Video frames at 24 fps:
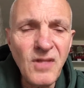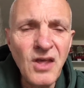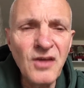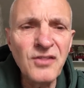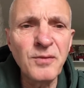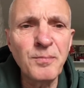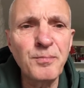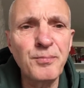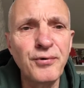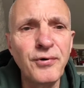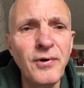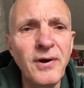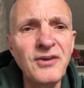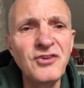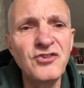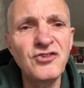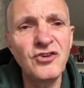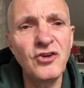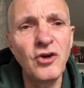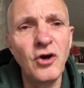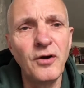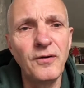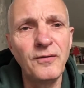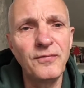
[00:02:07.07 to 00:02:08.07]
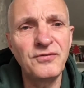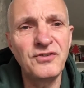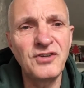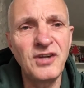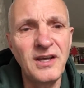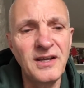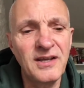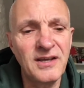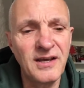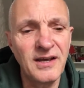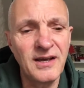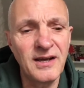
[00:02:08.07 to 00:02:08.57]
The price of
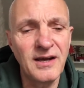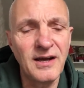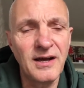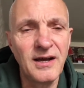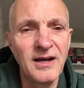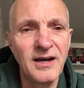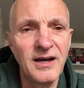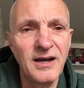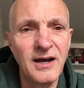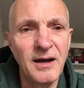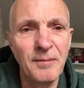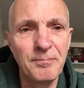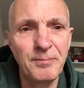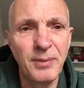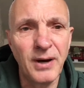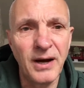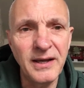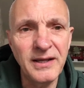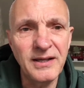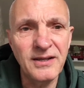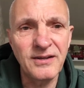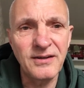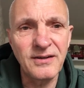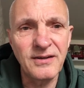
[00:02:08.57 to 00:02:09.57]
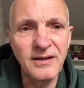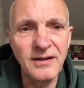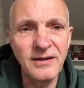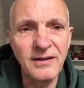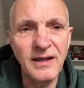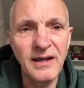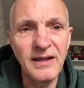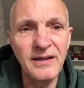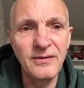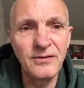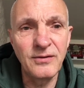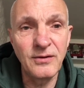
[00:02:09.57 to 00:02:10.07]
taking a bike
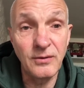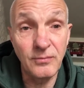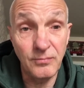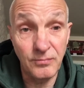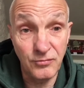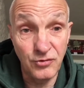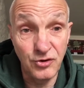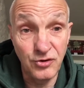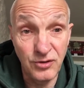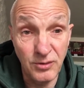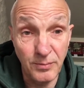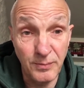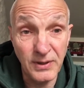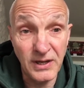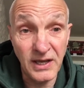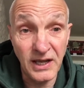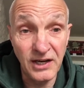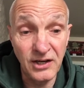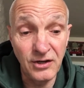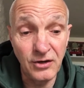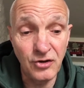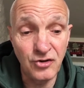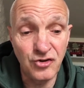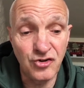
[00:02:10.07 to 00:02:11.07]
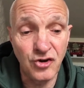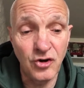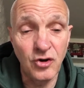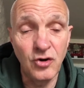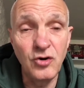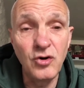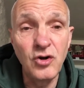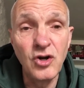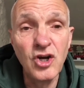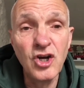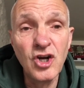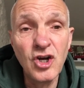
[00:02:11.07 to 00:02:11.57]
in the beginning of
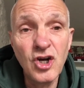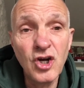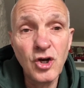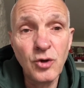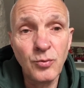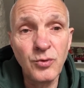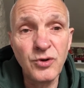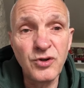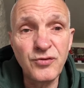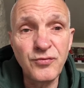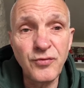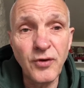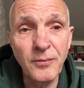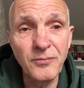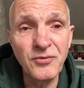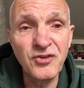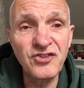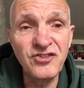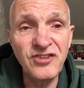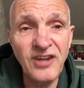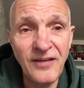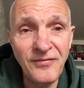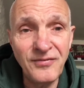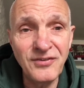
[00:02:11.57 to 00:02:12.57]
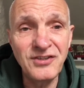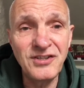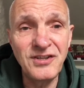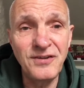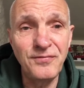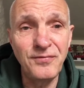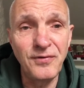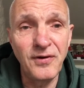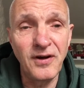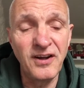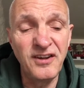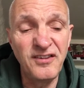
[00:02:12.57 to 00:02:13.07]
June was from
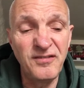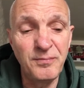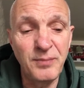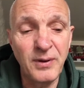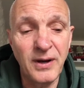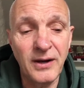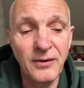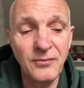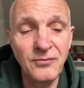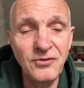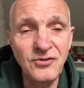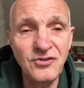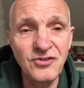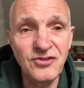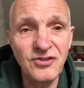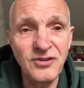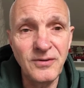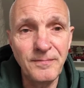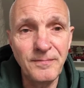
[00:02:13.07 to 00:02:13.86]
£75,